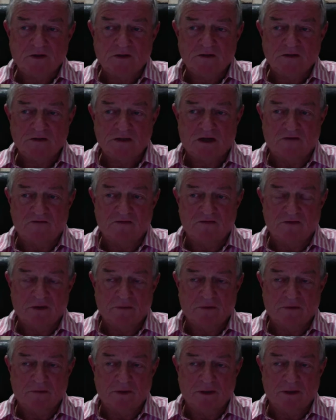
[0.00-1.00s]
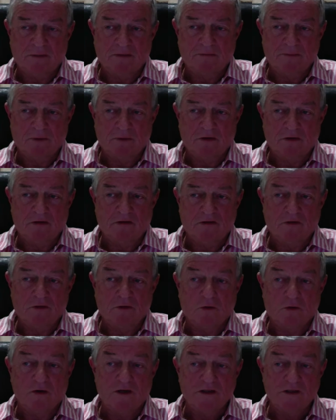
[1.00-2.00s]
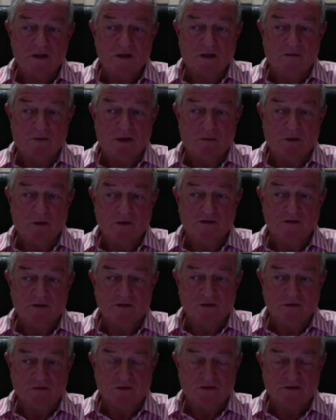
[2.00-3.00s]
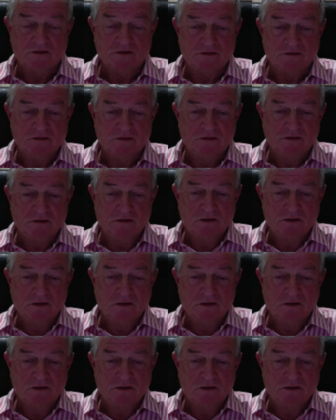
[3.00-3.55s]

staff development people appointed in the Queensland Public Service.